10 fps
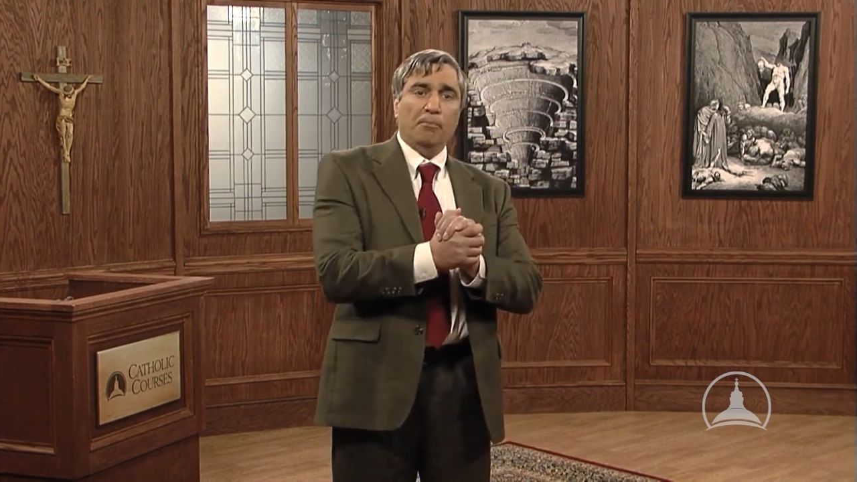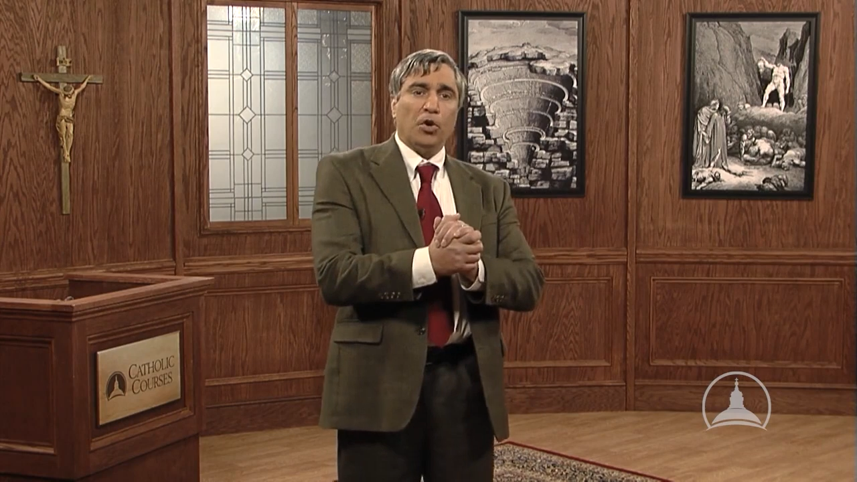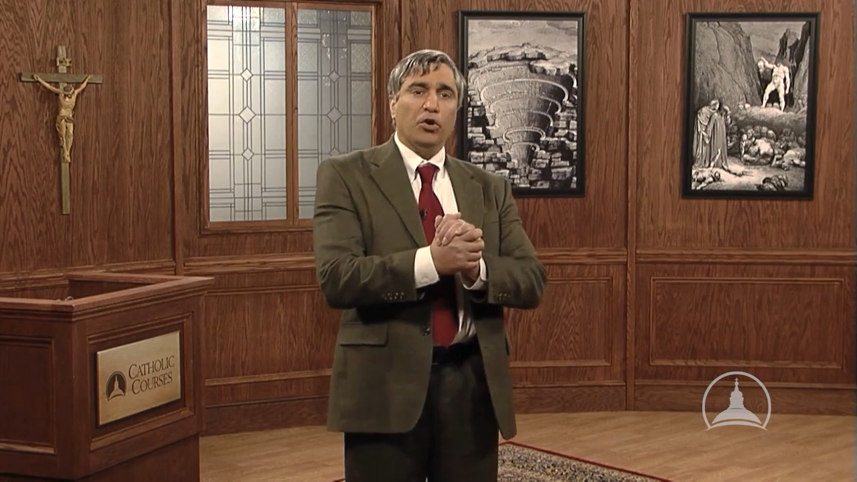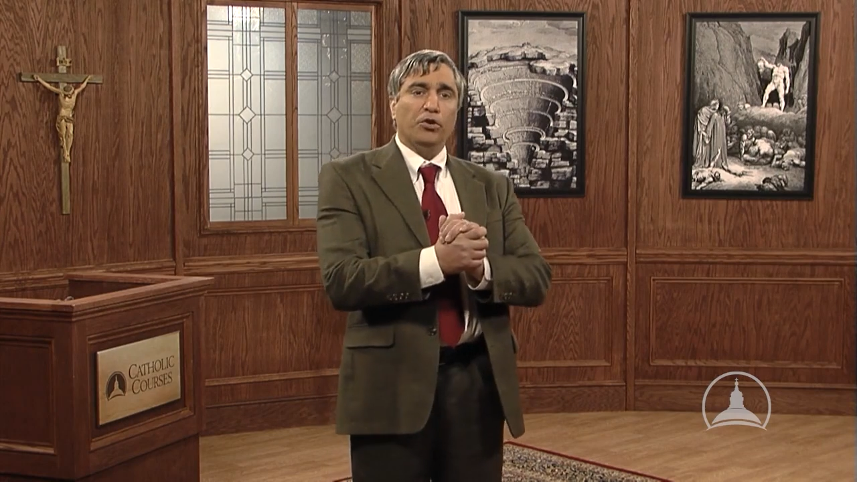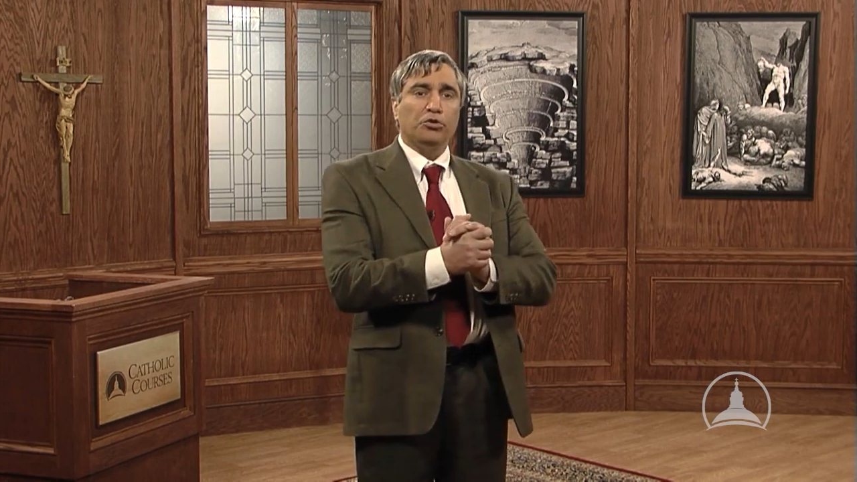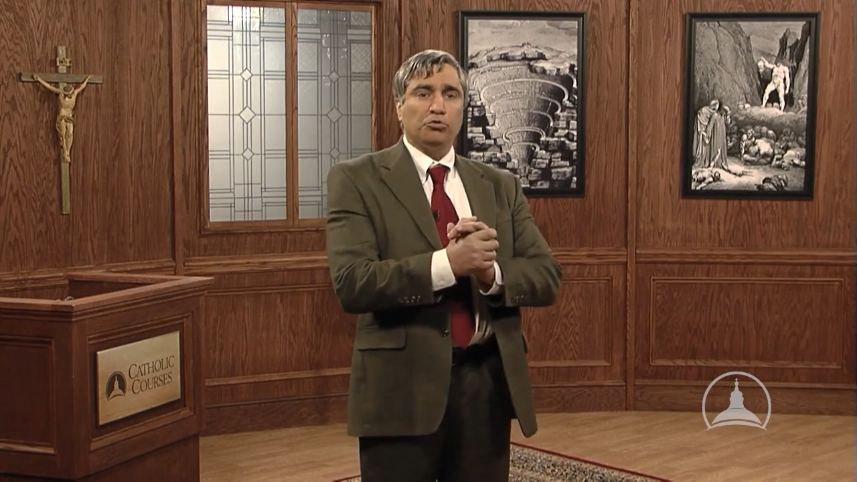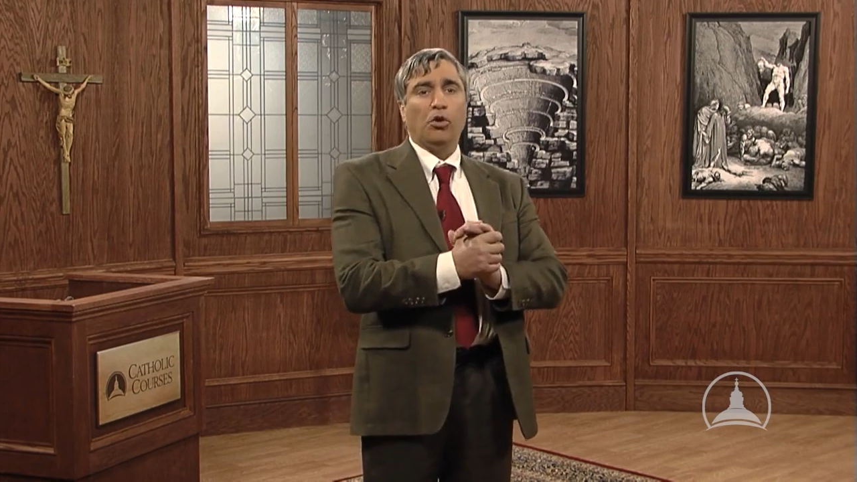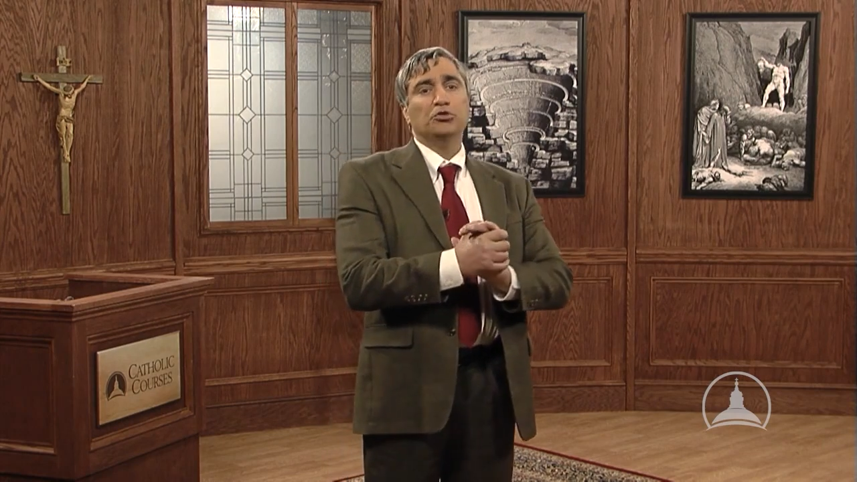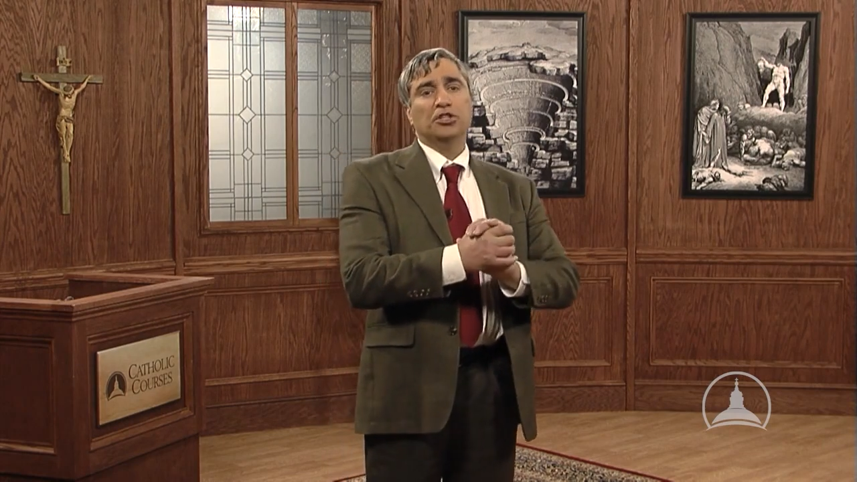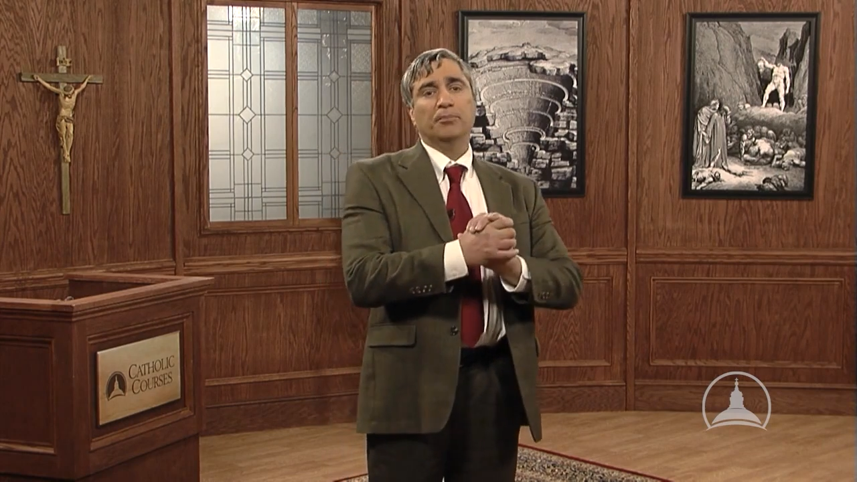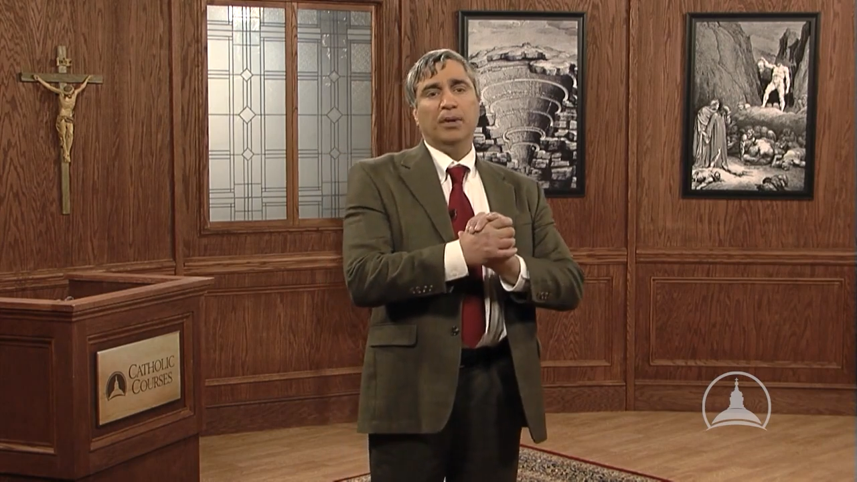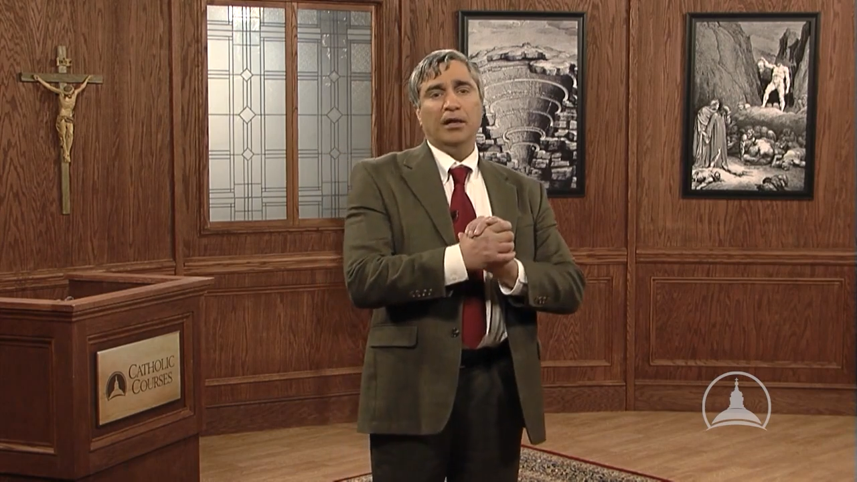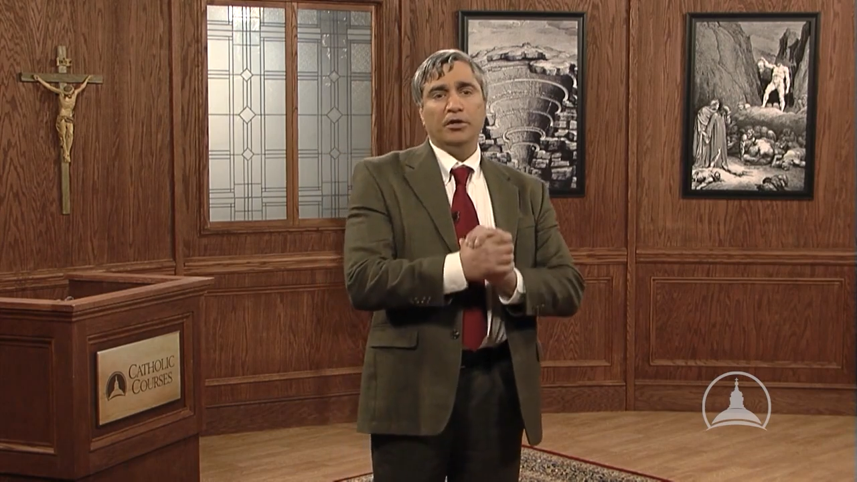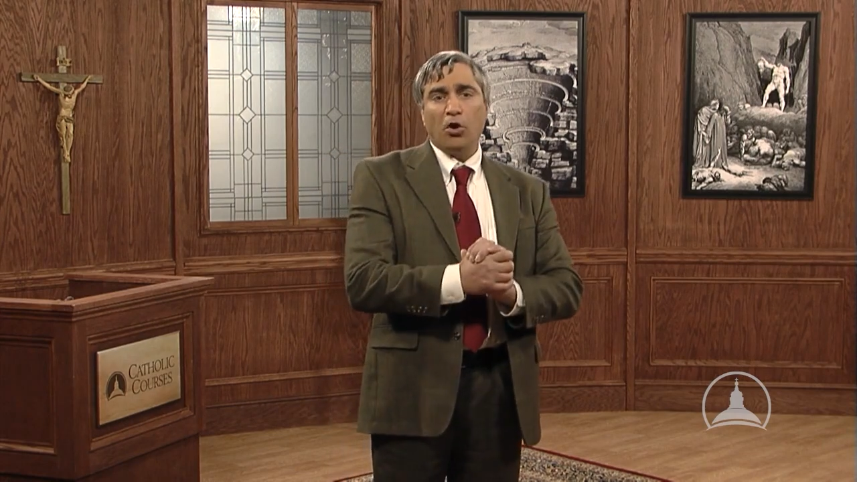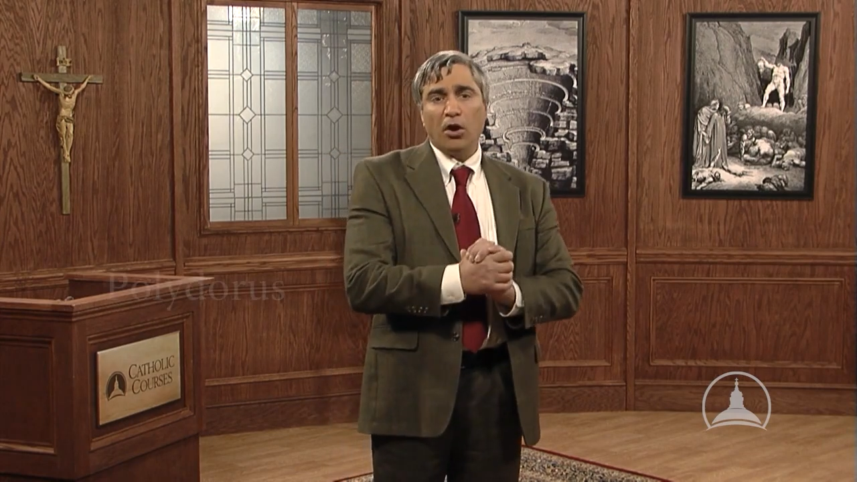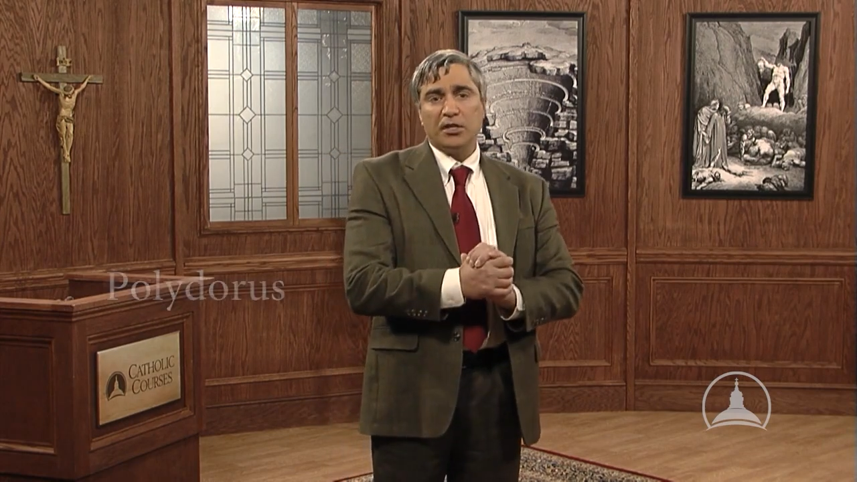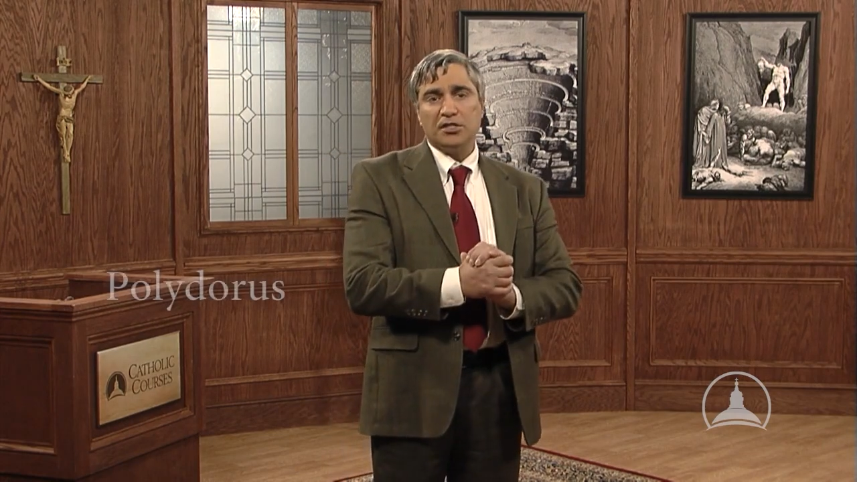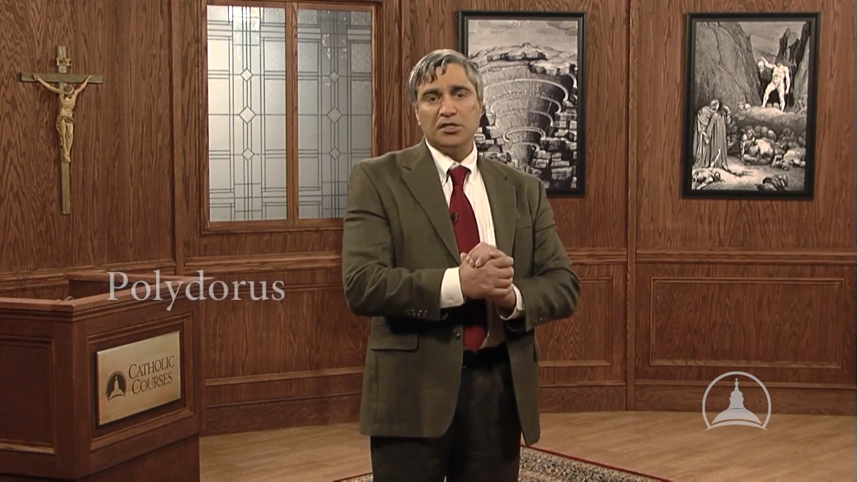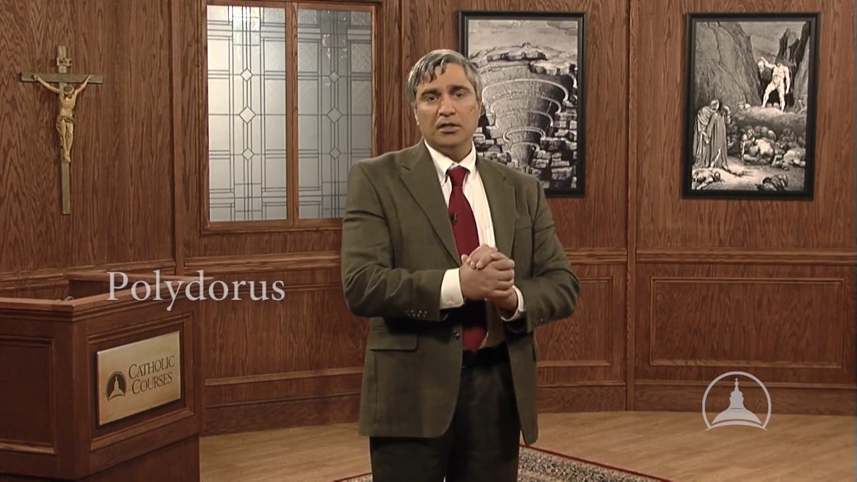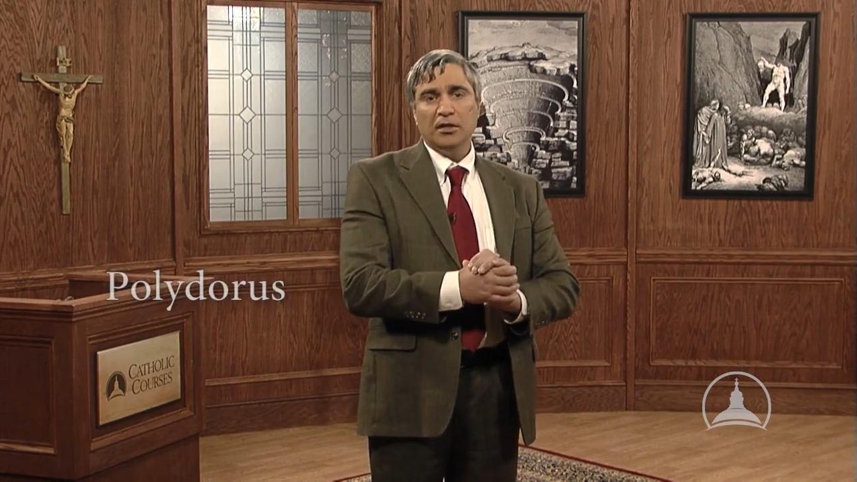murdered Trojan
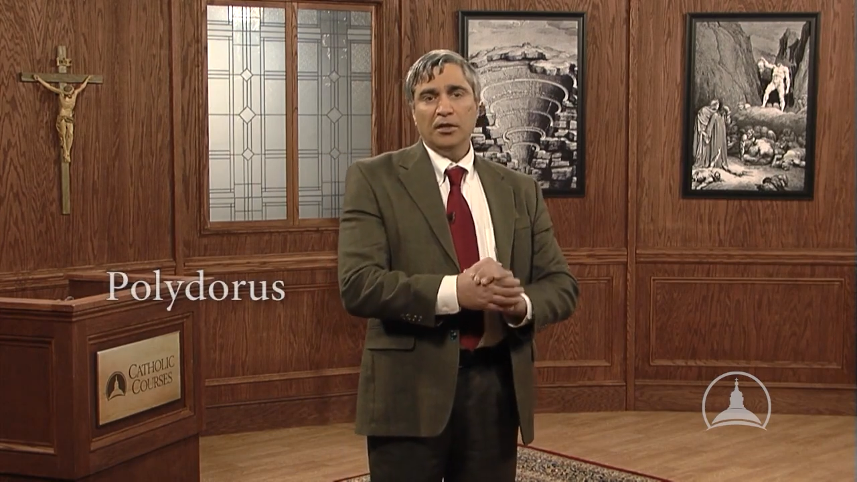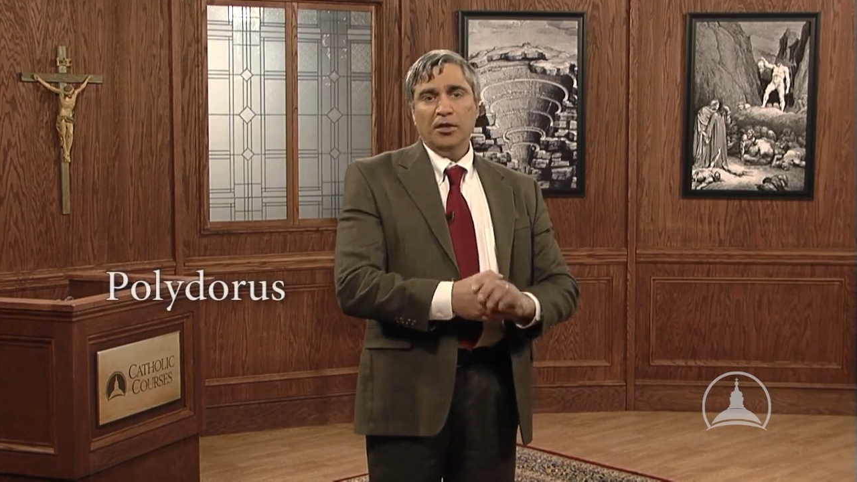Polydorus